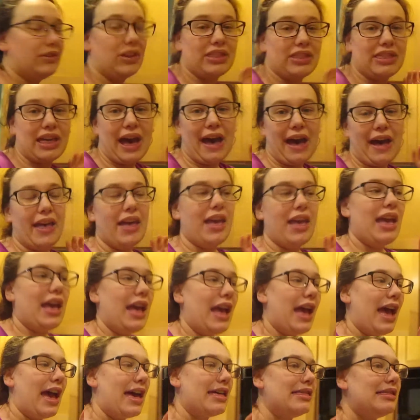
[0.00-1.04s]
like that,
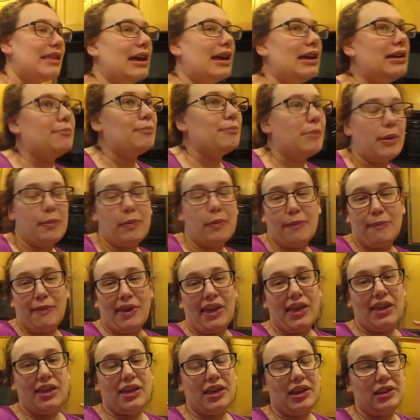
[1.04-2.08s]
and then maybe
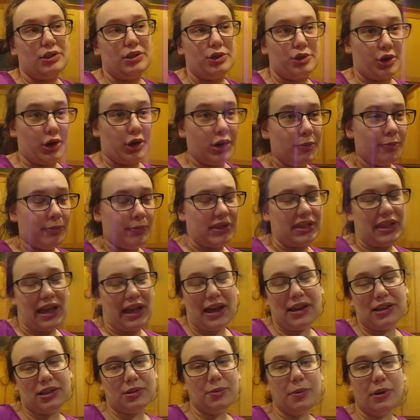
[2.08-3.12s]
make a dessert, but
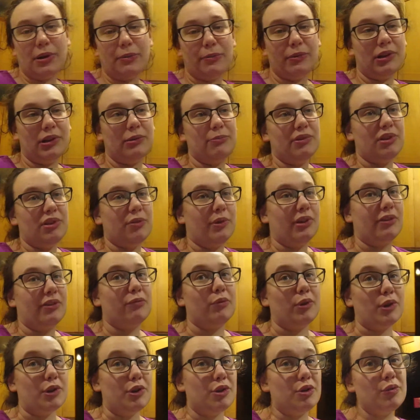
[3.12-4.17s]
that is what I'm going to be doing
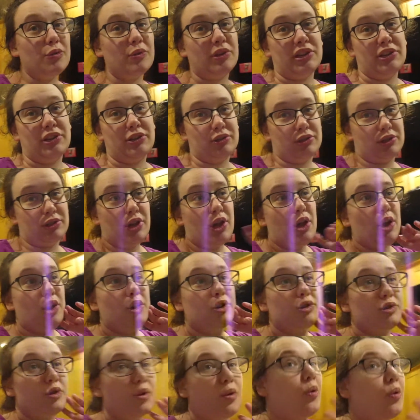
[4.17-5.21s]
for New Year's.
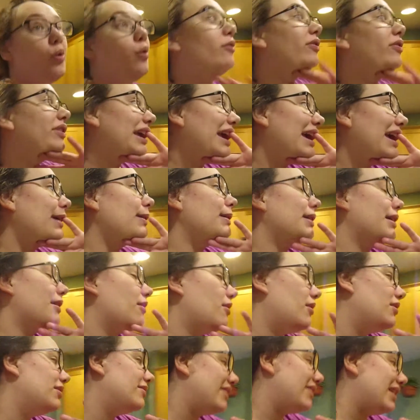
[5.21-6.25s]
So hopefully I can get
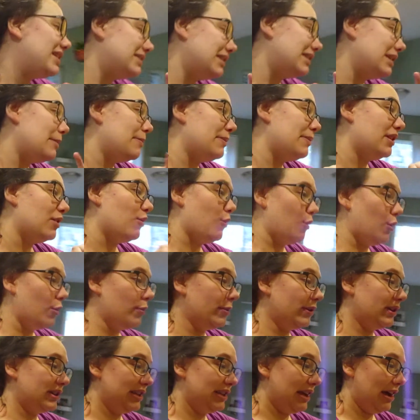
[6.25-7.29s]
all of that set up and it all
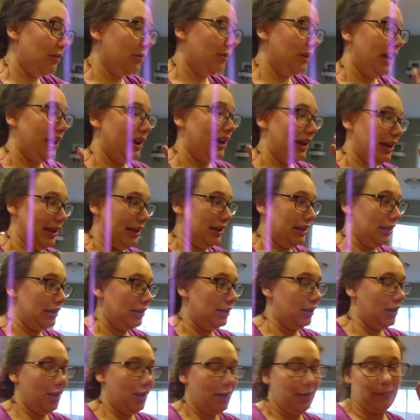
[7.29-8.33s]
works out and I
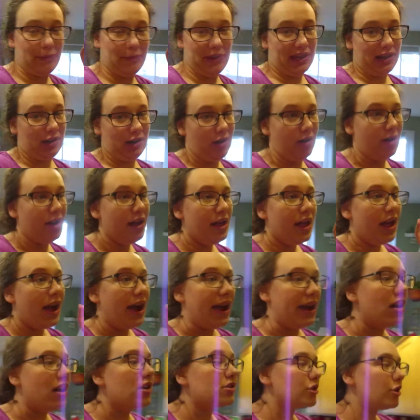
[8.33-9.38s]
can make it all.
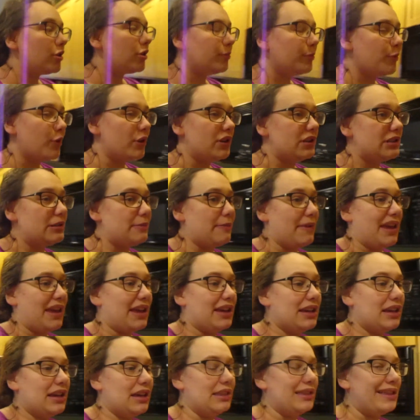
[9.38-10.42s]
I also am going to
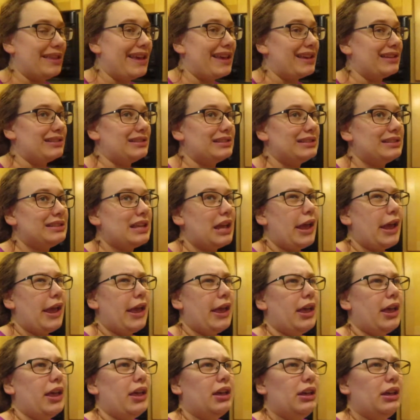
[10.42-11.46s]
make this,
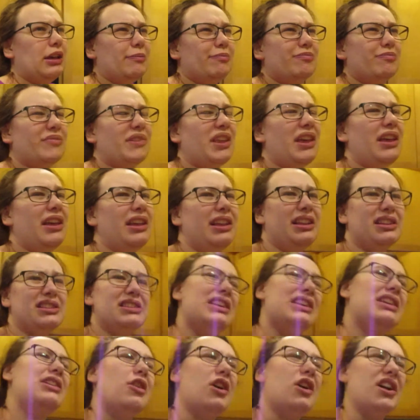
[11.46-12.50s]
it's
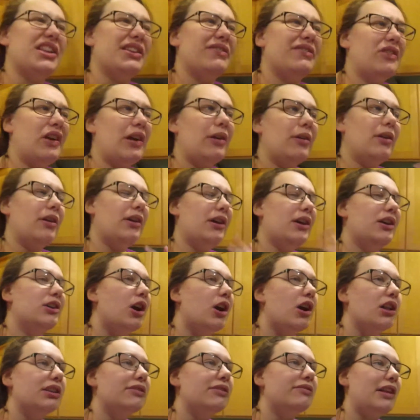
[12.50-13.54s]
like cauliflower,
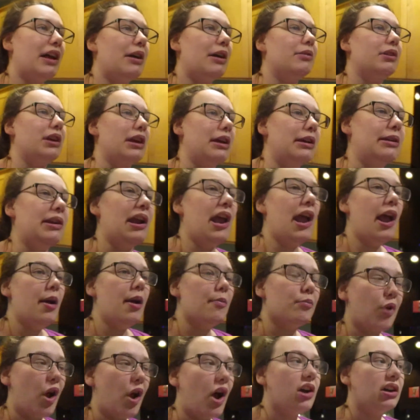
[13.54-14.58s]
cauliflower and
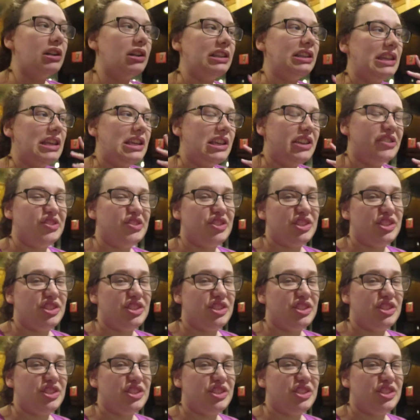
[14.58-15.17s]
broccoli and